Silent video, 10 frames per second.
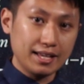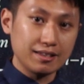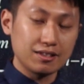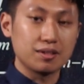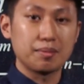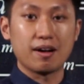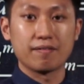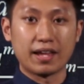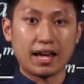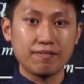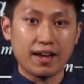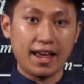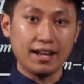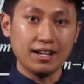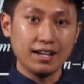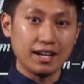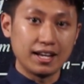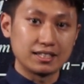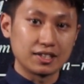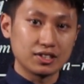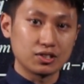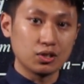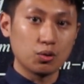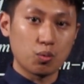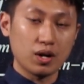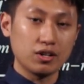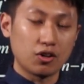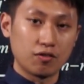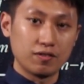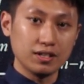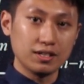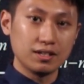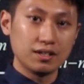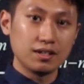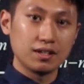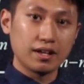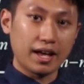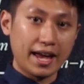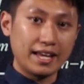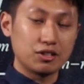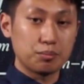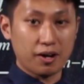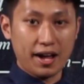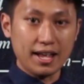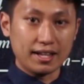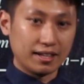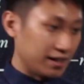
to the power of negative n is equal to 1 over a to the power n.